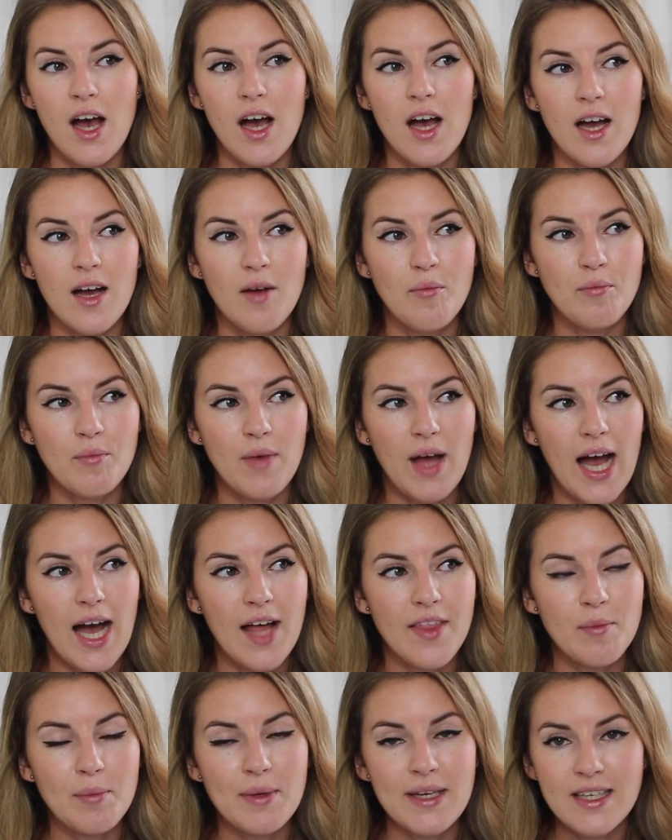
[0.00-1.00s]
um,
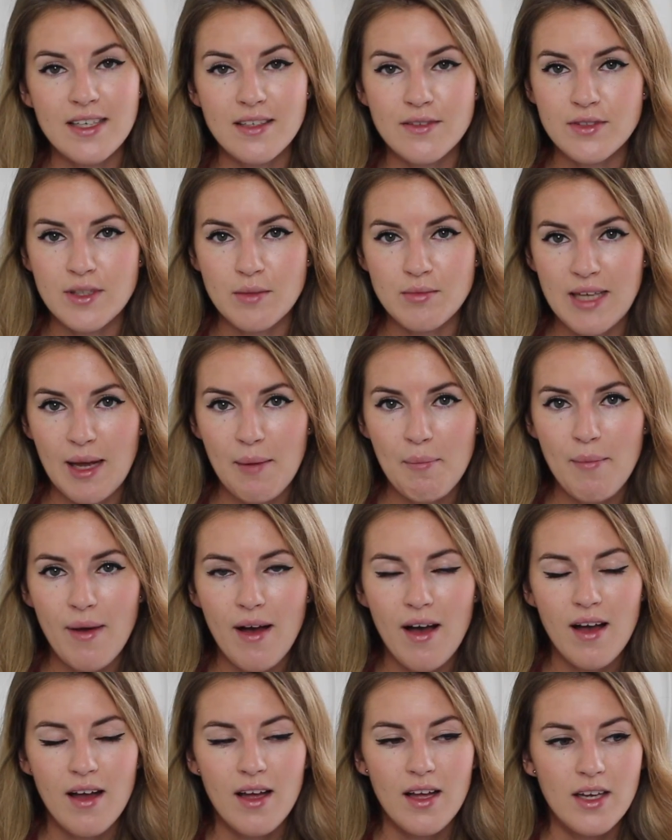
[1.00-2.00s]
at the beginning of
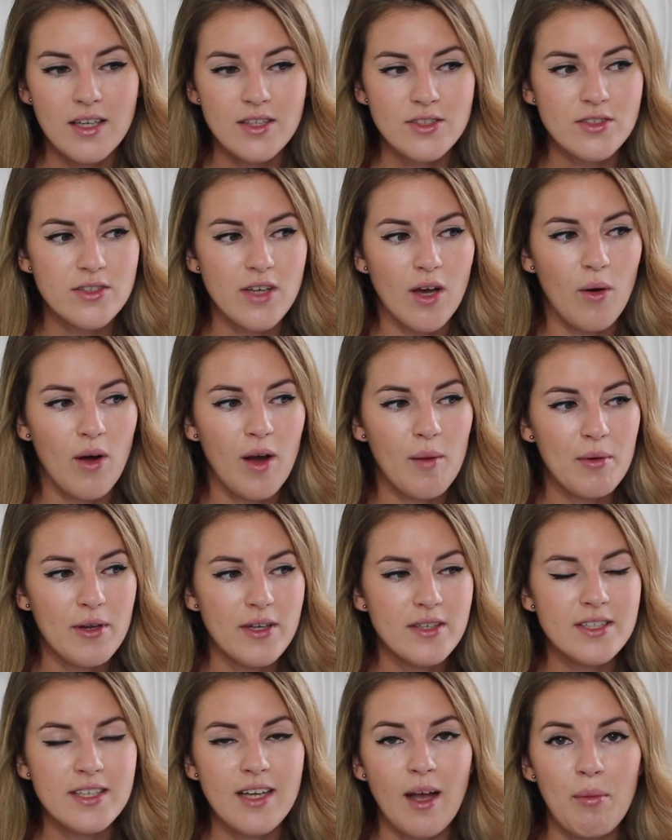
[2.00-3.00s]
September so I
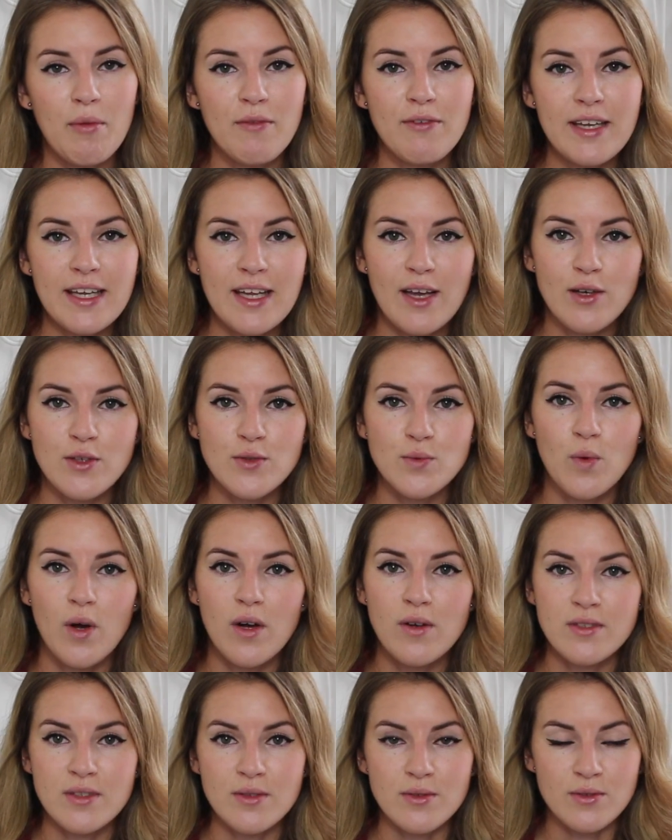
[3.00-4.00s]
uploaded a couple of videos
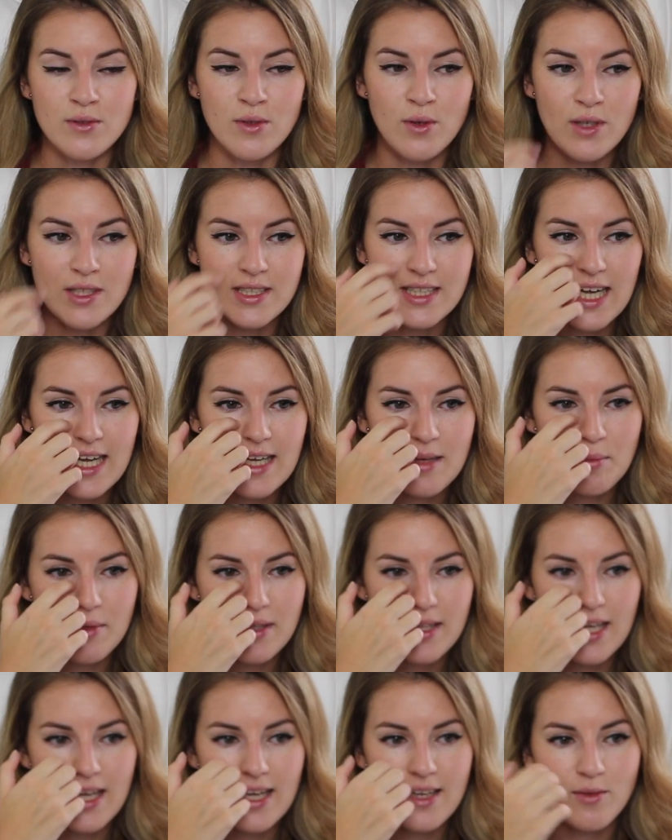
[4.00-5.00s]
whilst I was on holiday
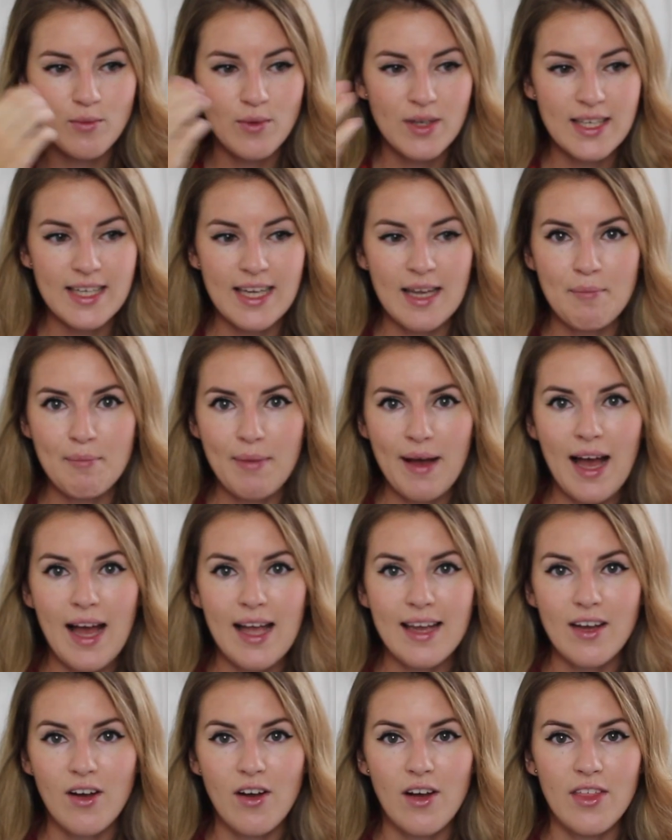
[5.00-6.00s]
but then when I came
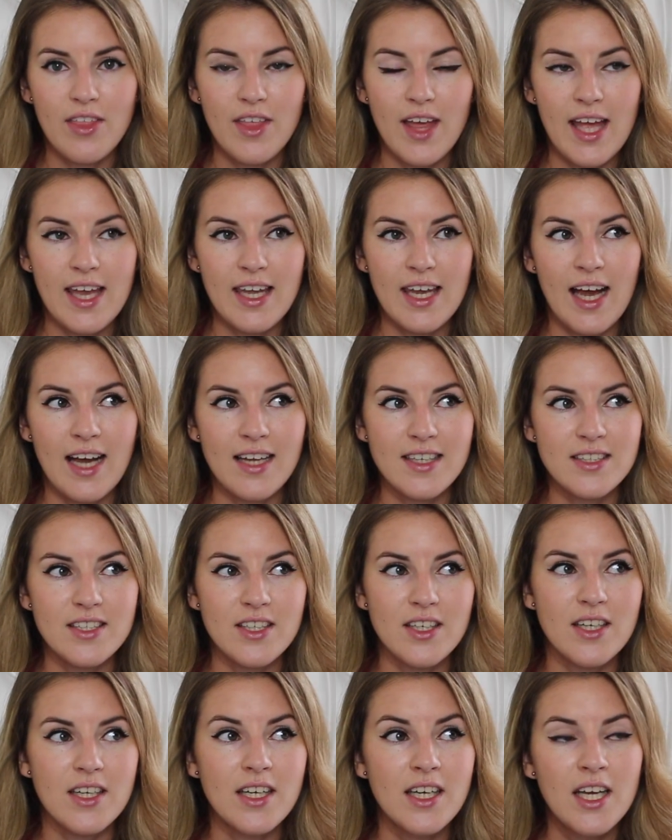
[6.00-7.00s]
back I then had
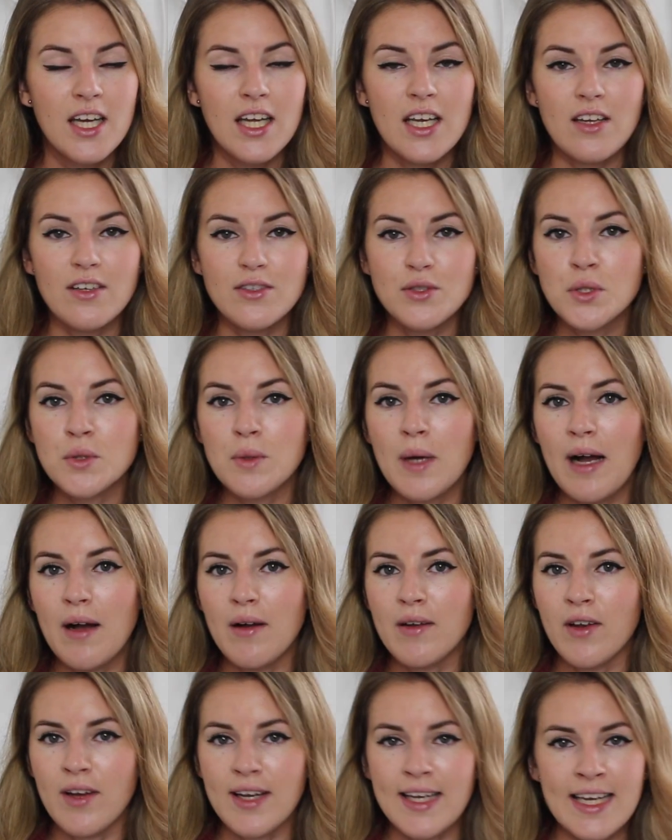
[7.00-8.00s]
to like, sort
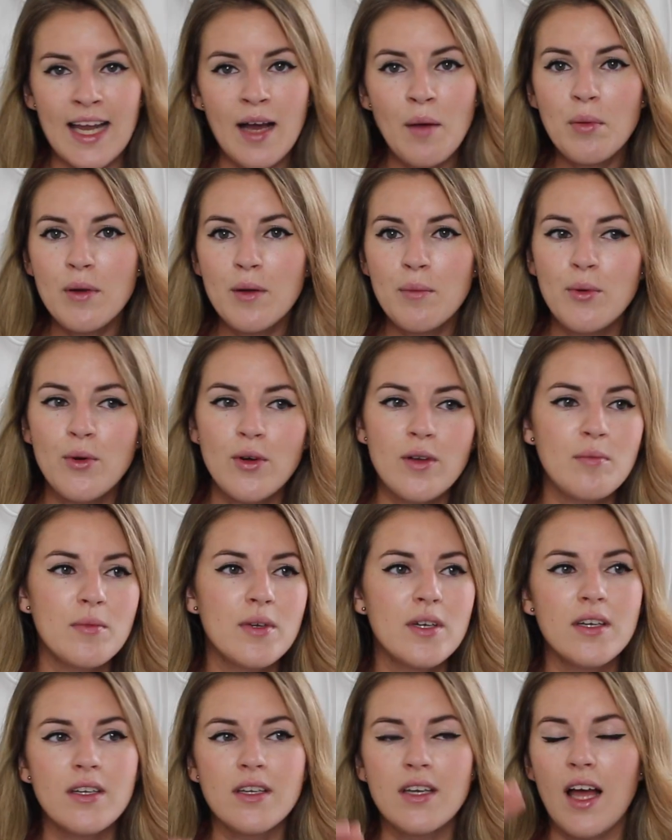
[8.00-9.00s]
out like an Apple
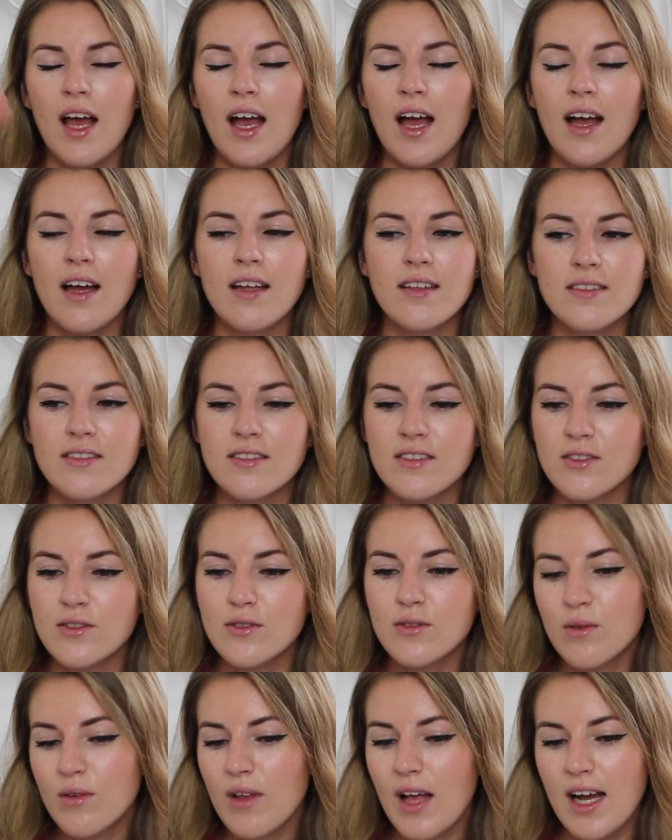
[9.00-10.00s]
appointment and
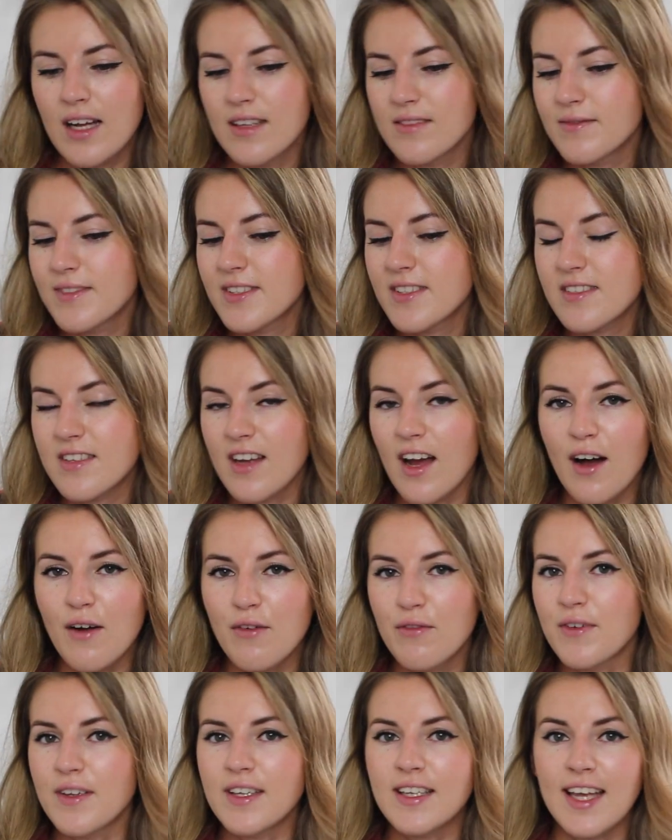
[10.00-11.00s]
all that
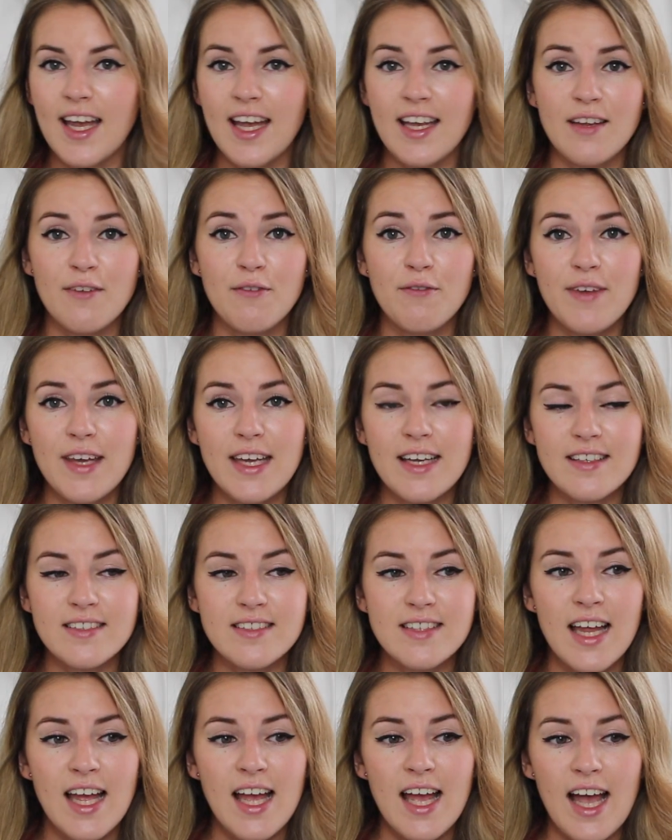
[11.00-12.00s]
stuff and getting it
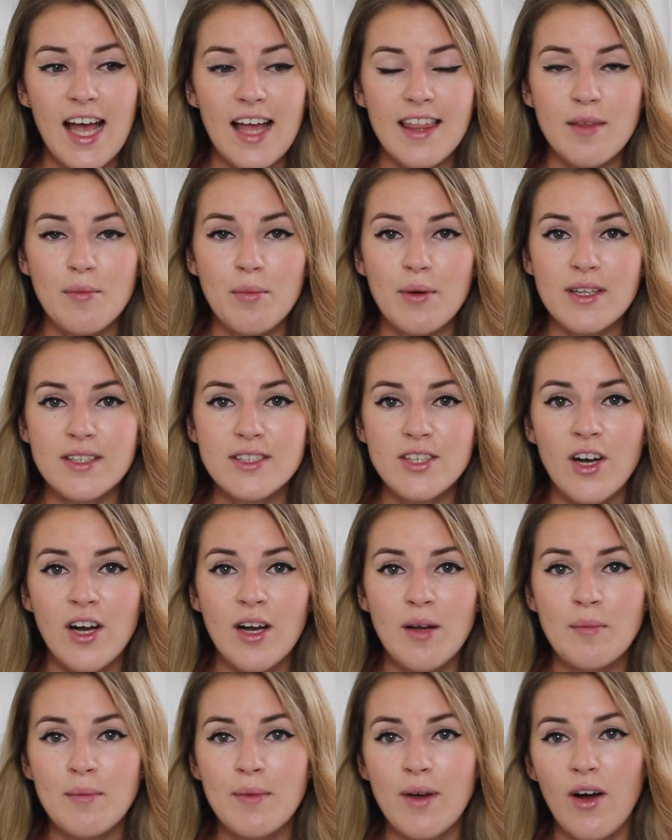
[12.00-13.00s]
fixed and then by the
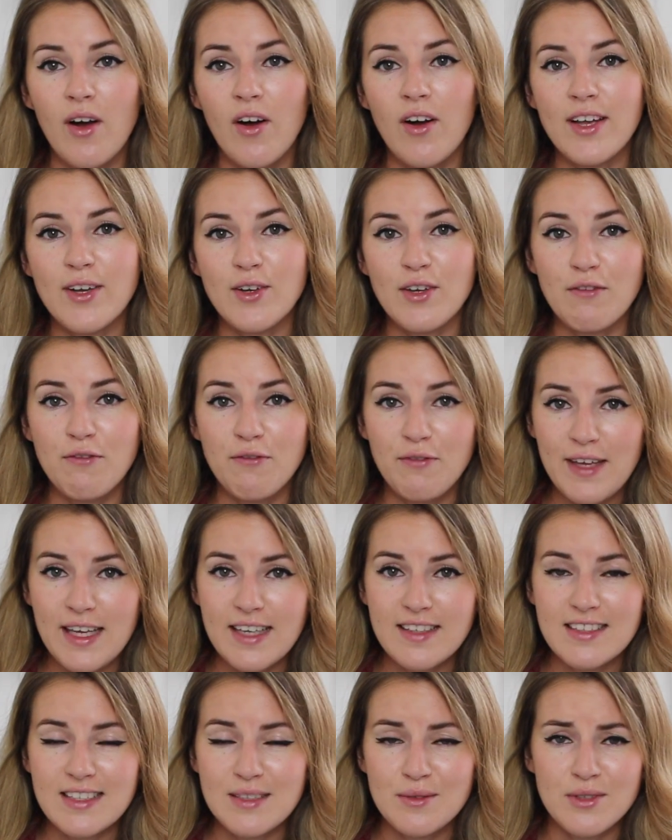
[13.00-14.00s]
time I got it
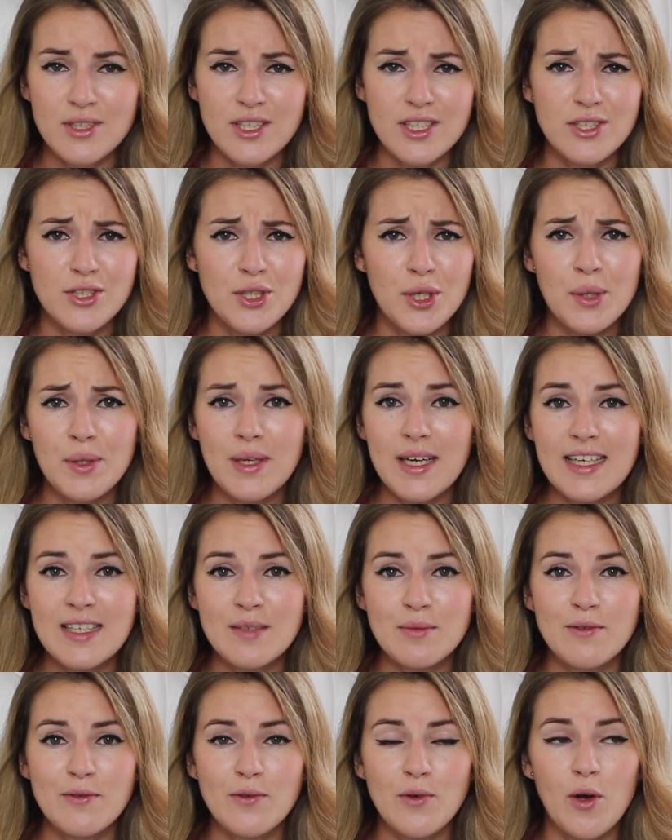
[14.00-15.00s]
fixed it was like two
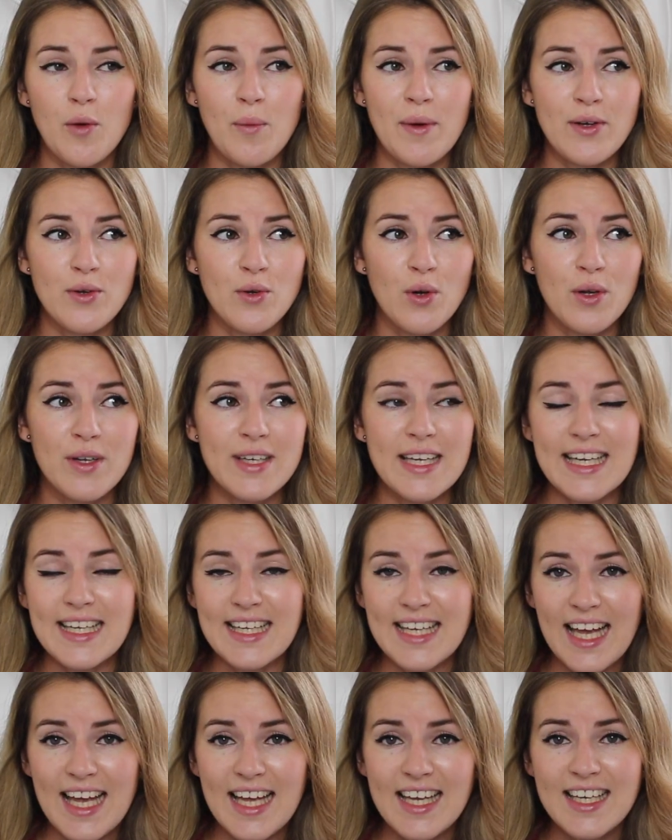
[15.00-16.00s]
days before I went on holiday
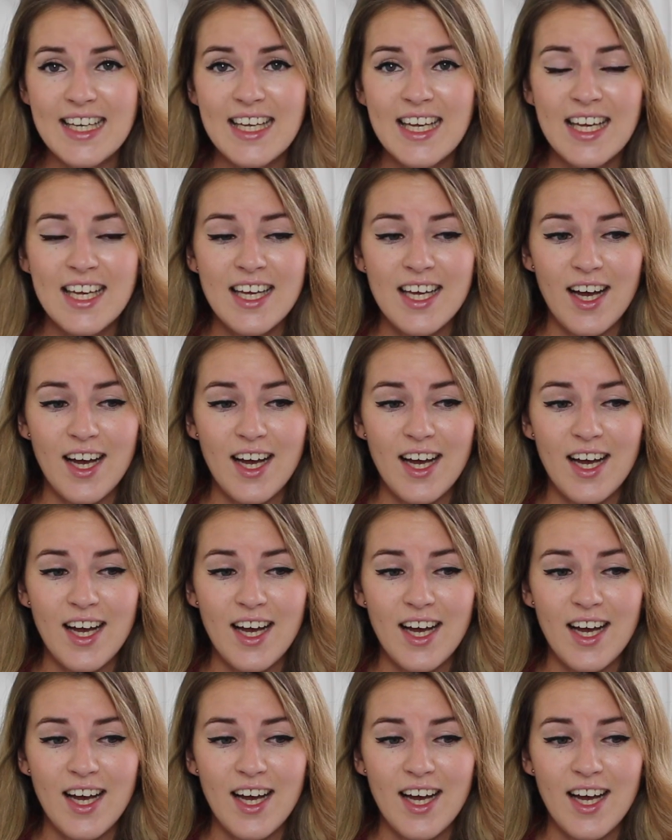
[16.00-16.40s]
again